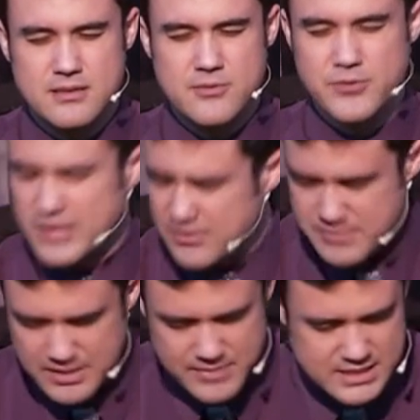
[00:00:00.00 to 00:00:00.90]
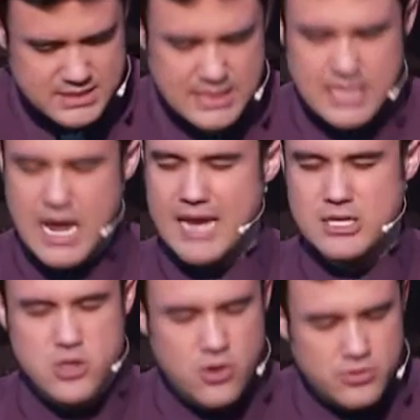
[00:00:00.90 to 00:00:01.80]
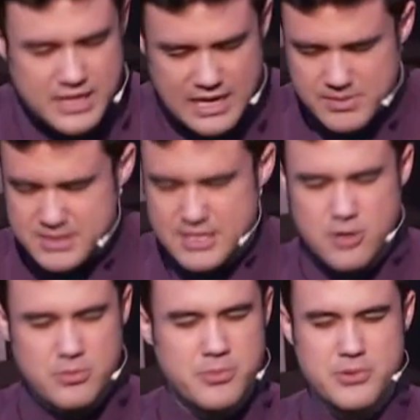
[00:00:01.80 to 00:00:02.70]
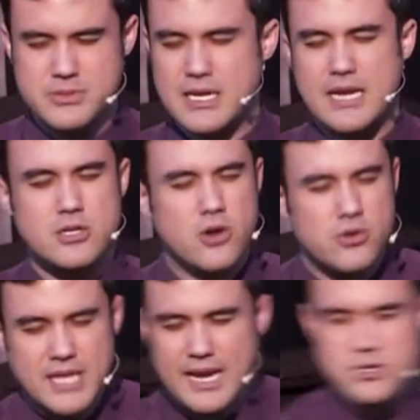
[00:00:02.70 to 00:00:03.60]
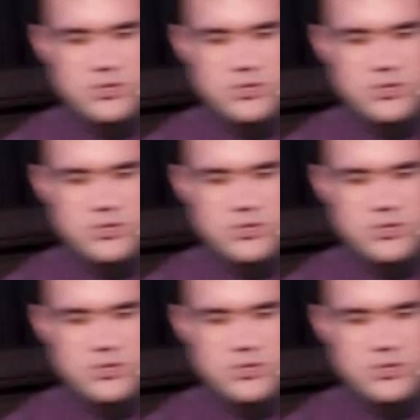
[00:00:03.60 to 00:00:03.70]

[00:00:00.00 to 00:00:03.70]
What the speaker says: Forgive me of my sin. I know that I'm a terrible person. I know that I